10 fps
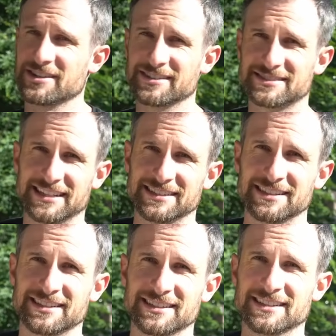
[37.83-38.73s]
You can see
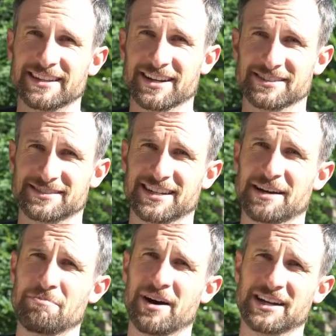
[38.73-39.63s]
there's
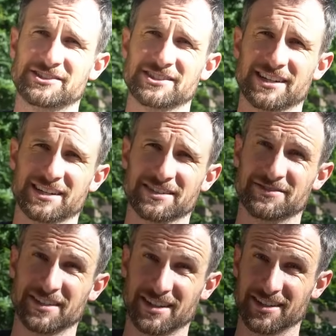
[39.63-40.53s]
a bunch
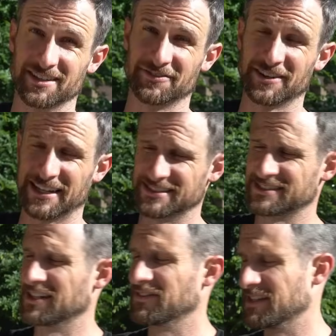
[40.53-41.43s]
of freaking
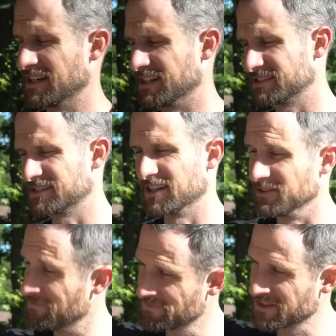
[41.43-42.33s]
stuff in here.
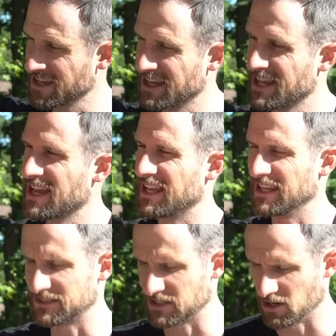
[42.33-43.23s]
So
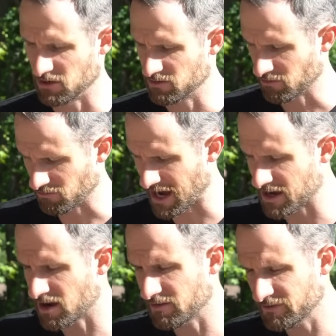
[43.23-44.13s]
let's go right
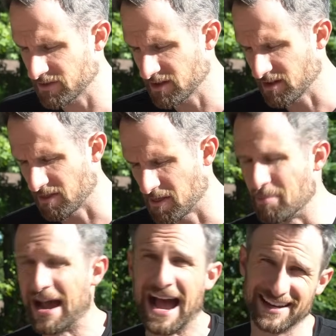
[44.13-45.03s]
off the
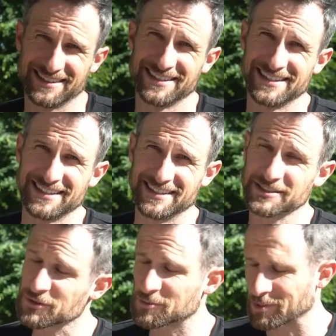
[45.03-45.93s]
bat.
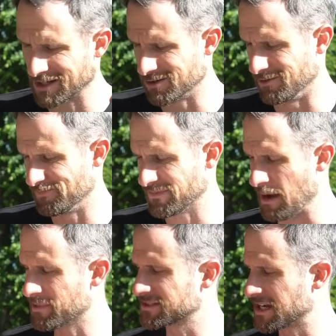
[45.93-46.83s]
This one's pretty cool.
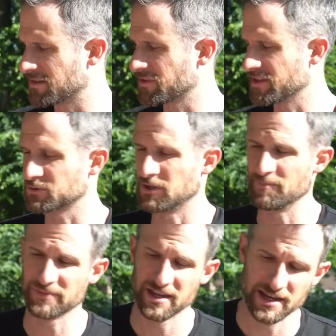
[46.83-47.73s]
I'm excited for this
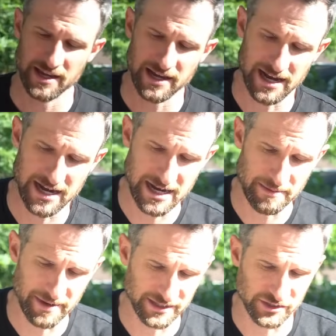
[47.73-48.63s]
one.
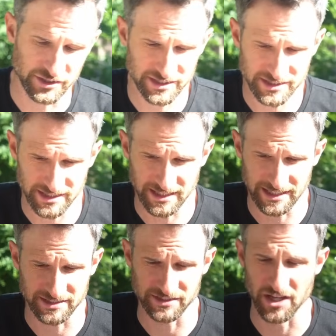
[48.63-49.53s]

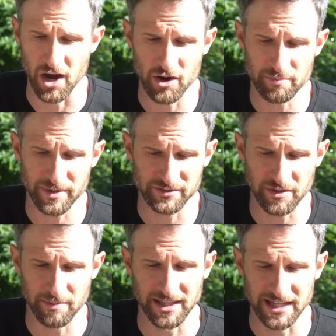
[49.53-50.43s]
It's a zone, but it's
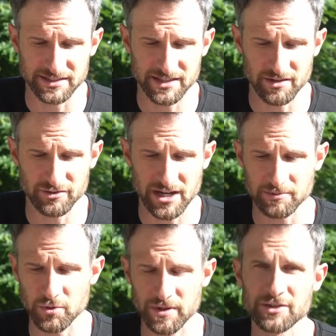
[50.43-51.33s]
from a Ledgestone
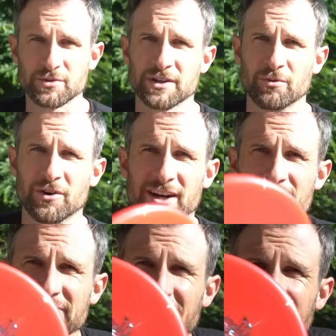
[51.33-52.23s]
drop 2021.